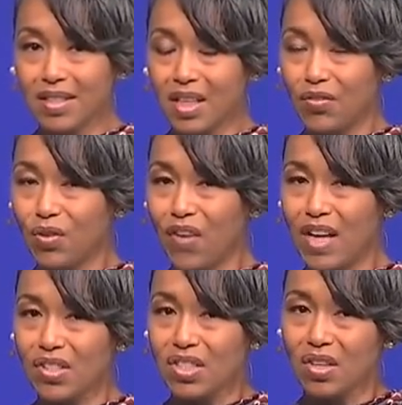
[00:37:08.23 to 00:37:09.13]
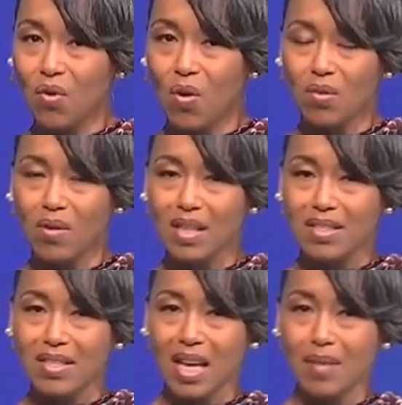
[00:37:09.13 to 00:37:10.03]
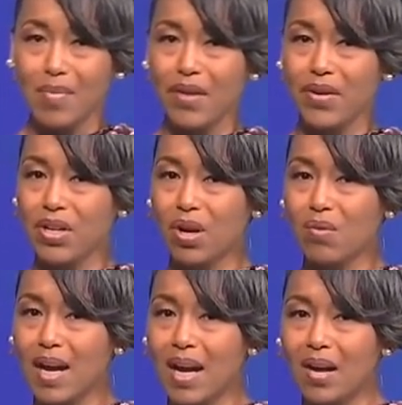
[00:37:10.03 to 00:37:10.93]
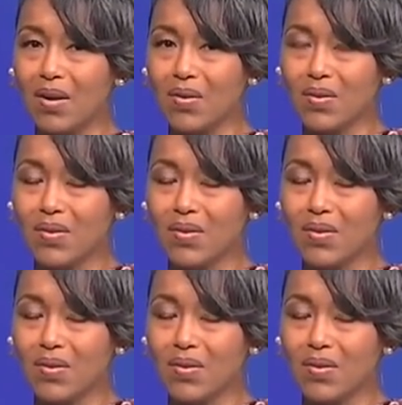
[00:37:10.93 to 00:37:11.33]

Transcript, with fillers: If you find yourself going around the same merry-go-round,